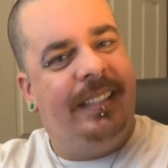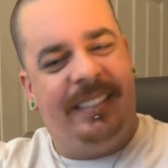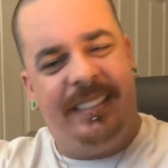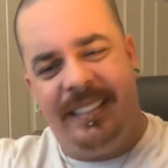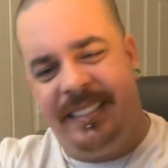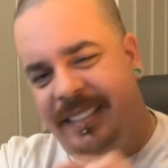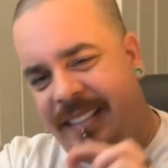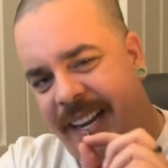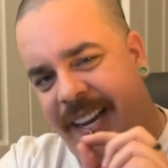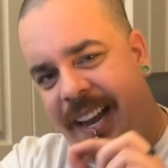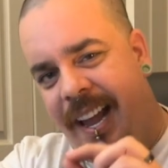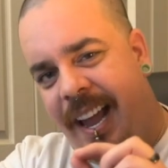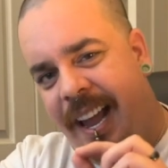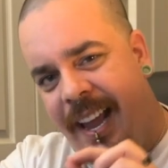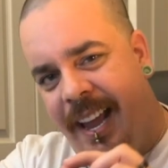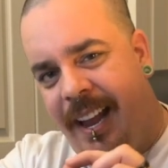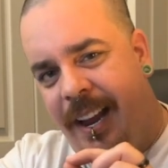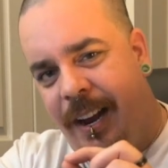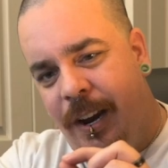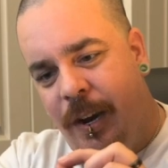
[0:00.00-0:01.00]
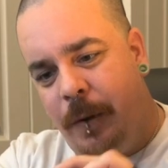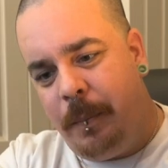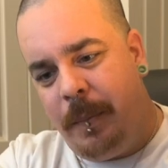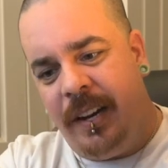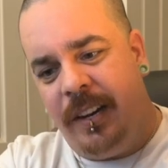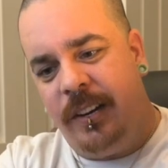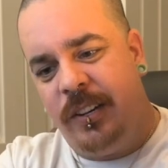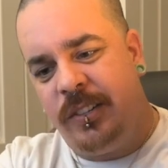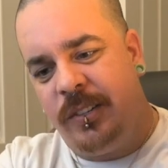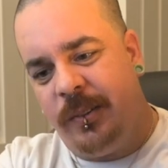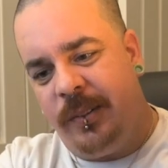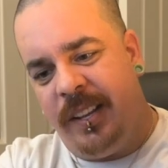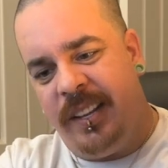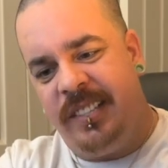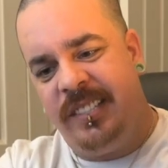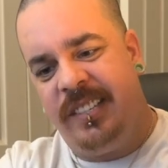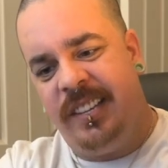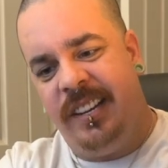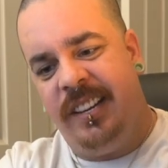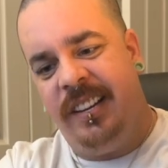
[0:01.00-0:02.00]
Just like a hair bigger so
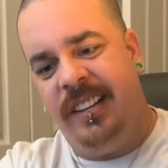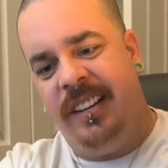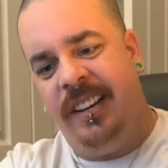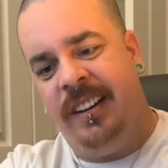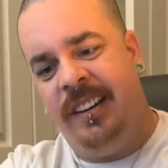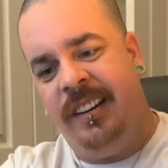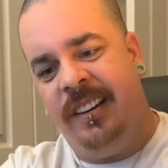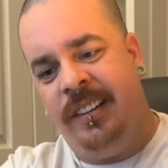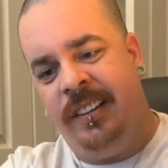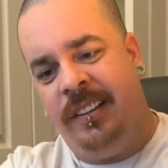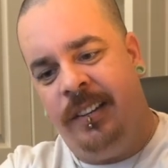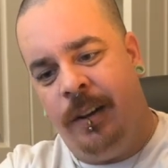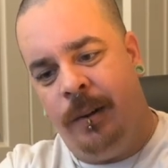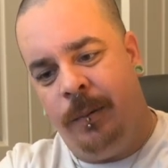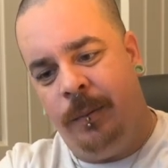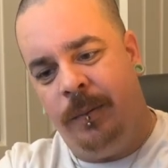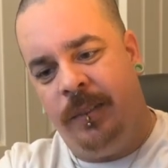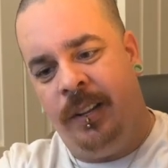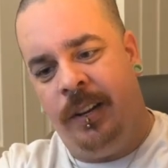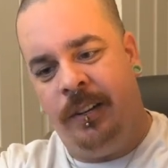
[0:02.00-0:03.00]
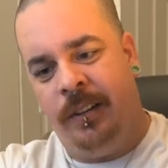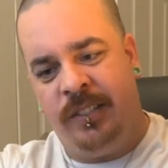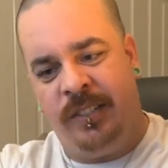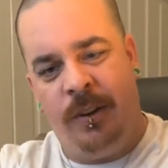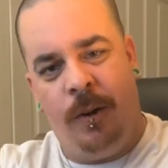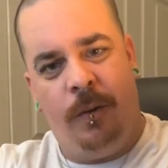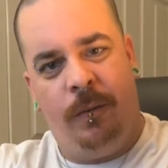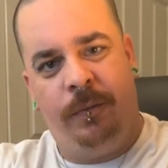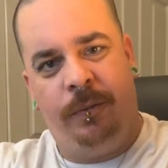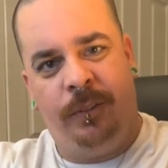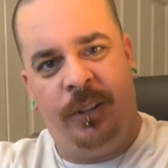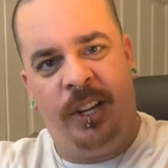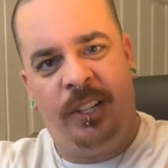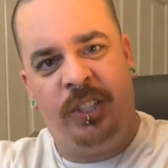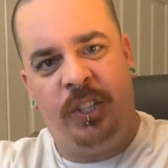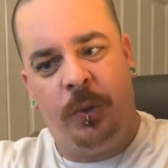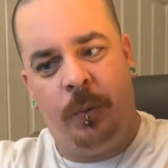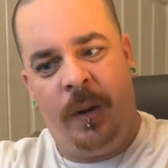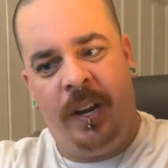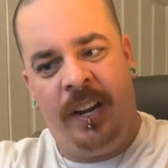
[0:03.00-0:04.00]
they sit in there and there's no
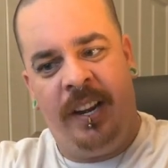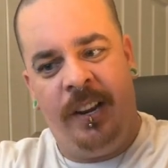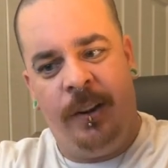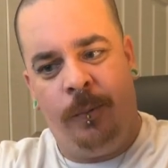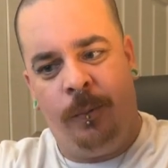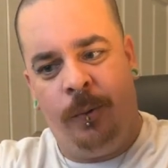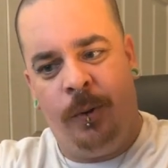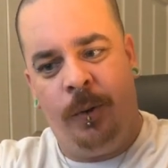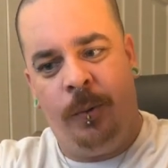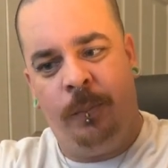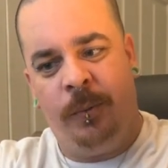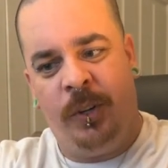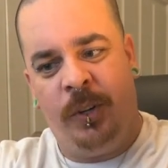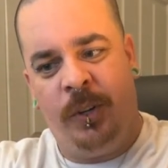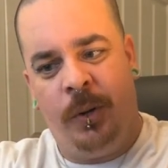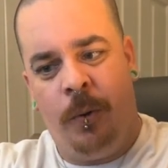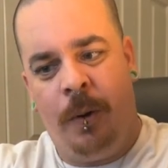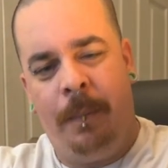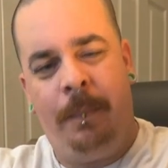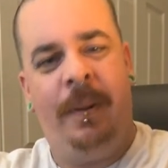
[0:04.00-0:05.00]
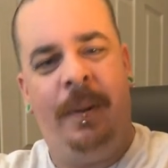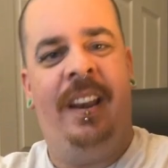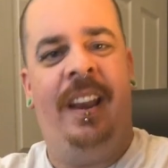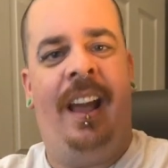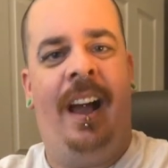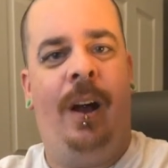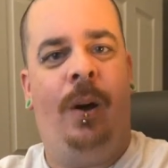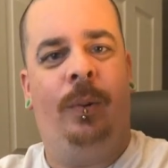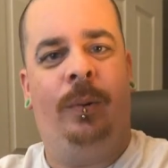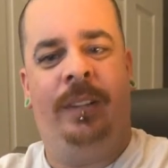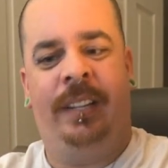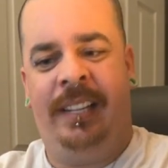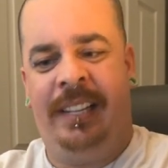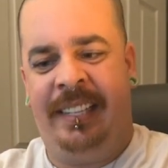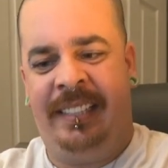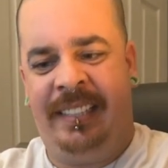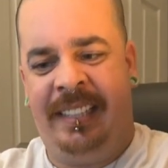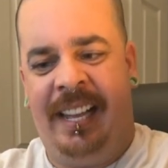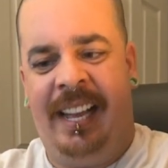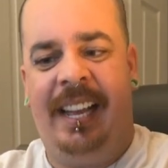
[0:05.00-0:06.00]
fluctuating room to go up and down
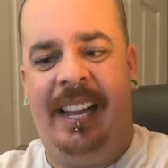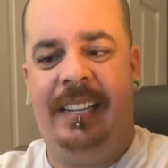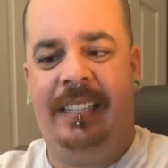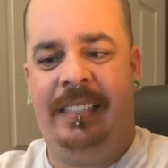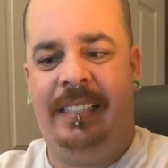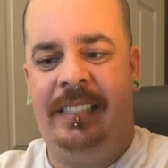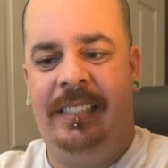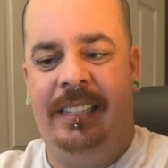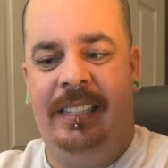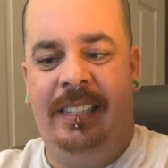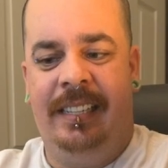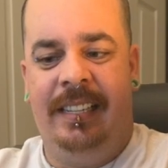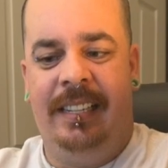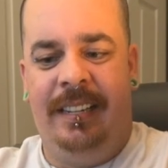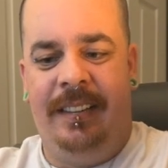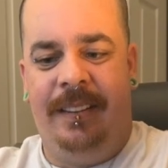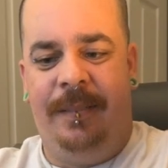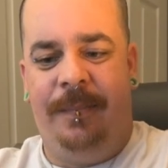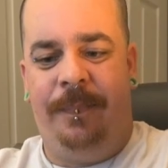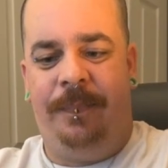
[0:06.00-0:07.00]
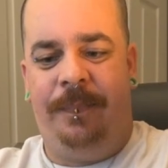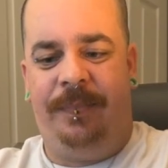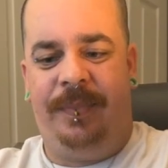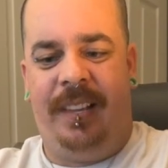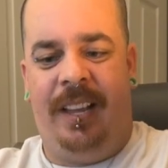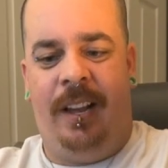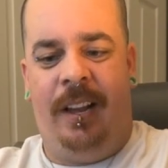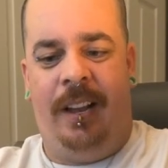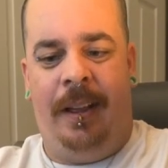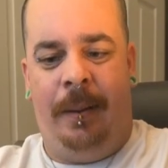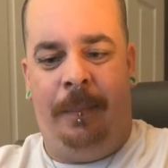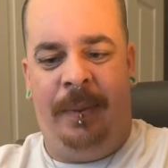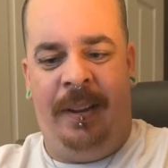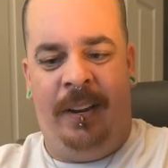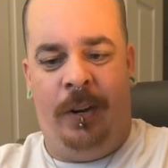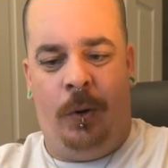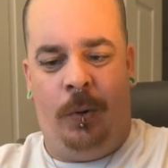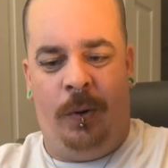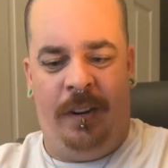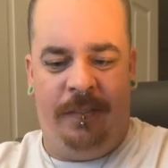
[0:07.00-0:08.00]
like that.
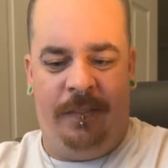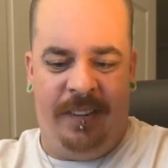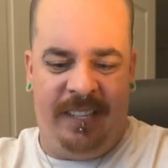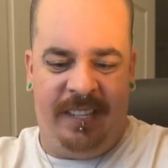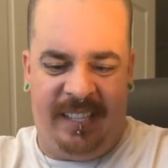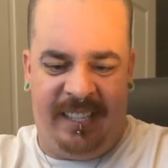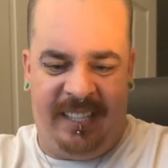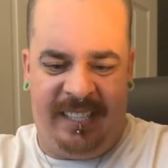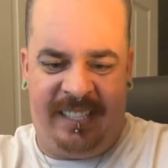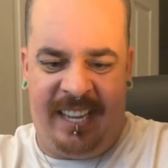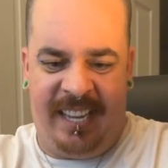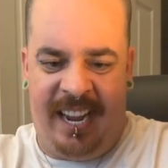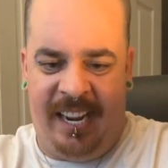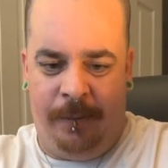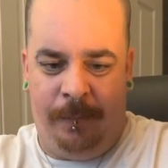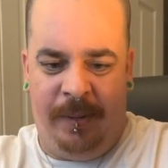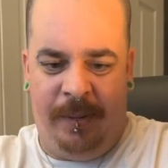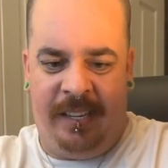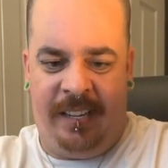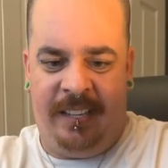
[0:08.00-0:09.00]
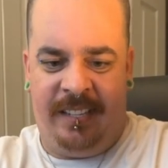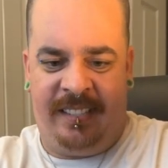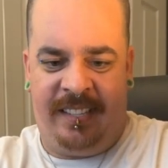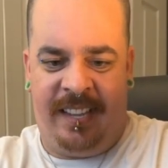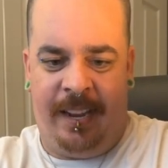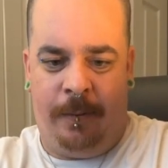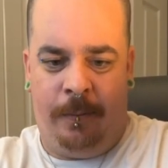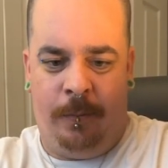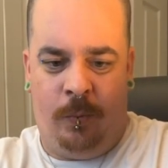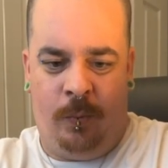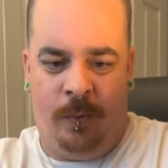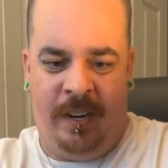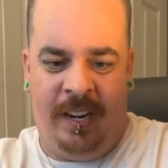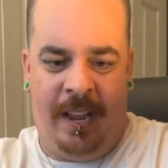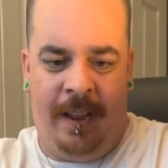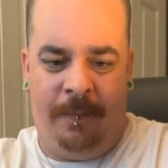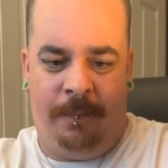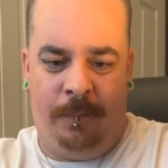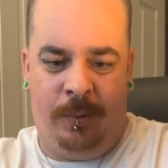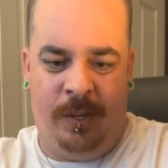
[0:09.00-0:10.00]
Or even to the side, because like
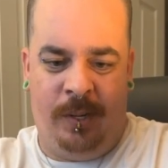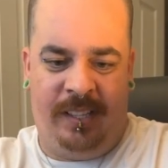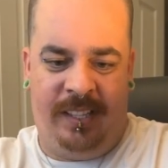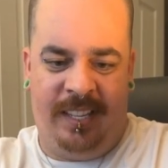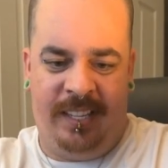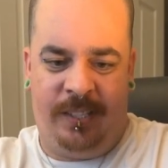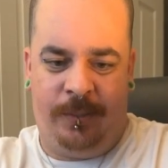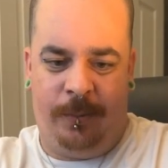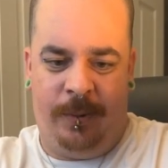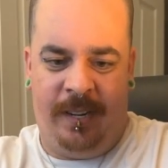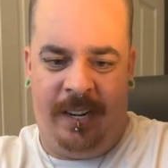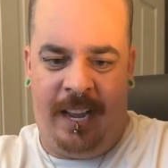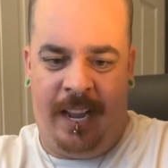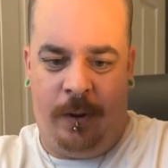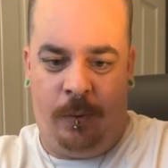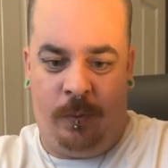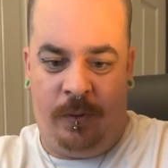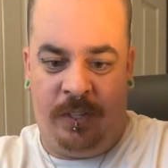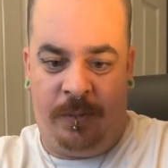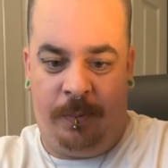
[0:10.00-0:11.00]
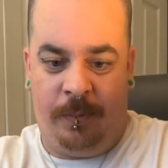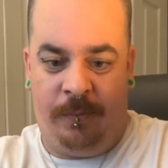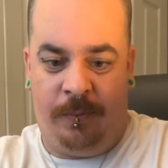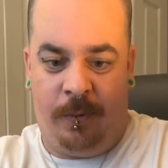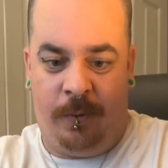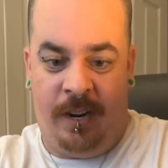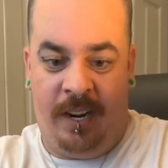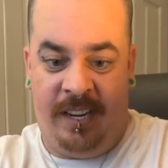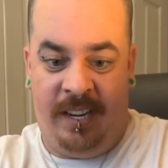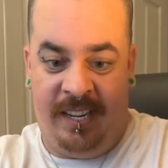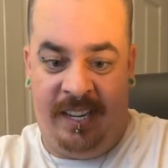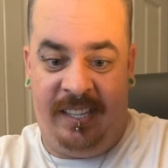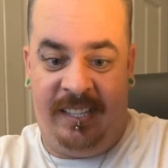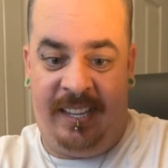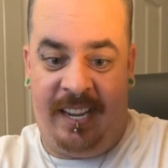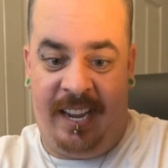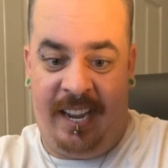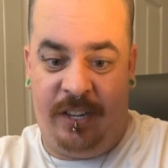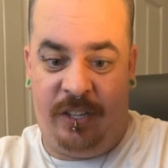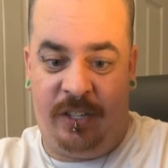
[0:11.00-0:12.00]
when I put this one on once before, it
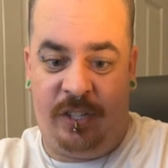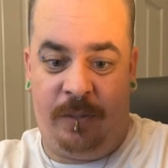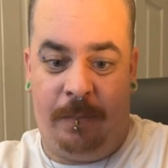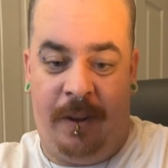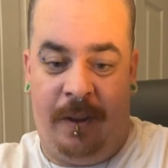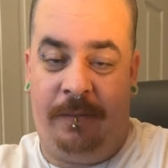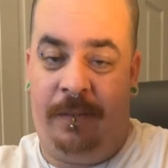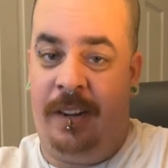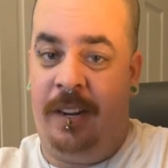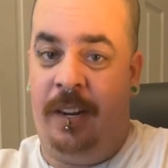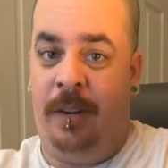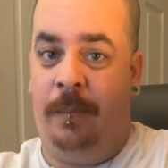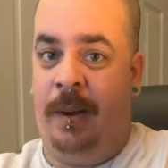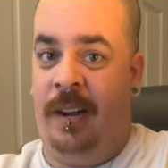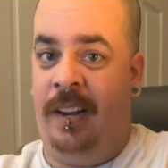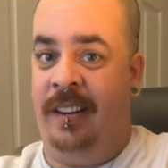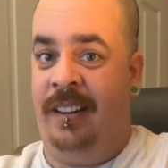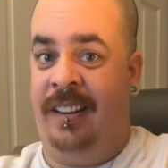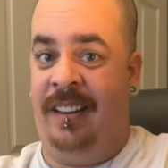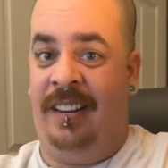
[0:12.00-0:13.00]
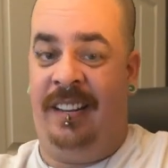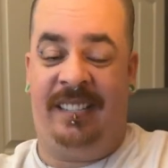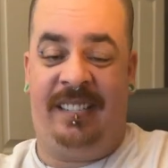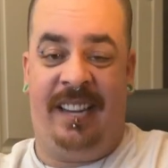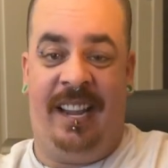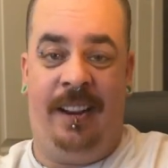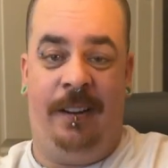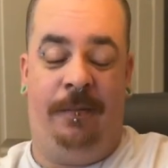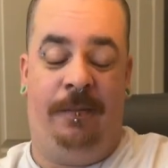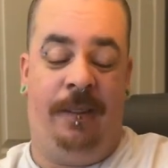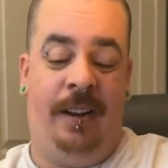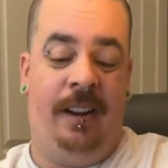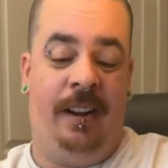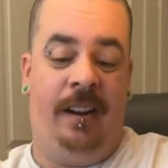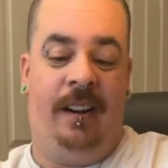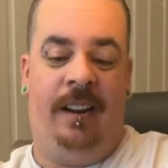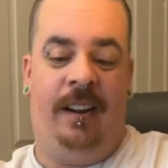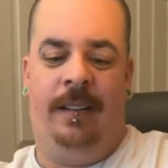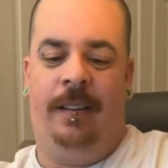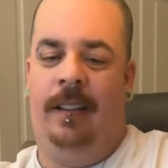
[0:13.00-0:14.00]
did catch my fire button and it stayed
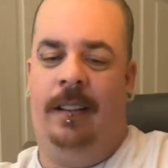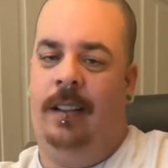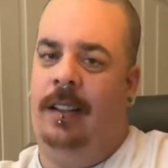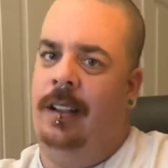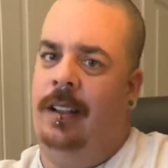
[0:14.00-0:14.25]
firing.